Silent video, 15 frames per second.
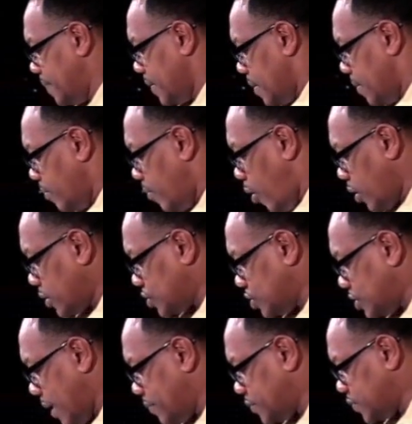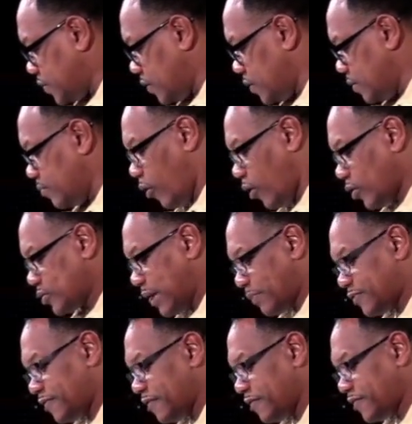Mark chapter
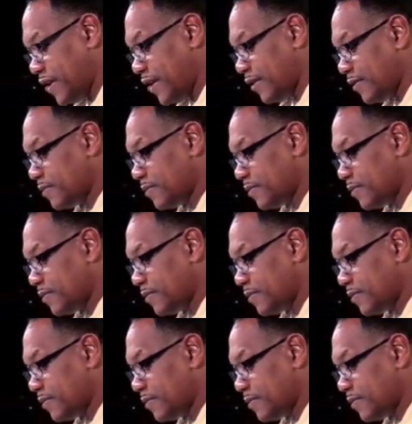15,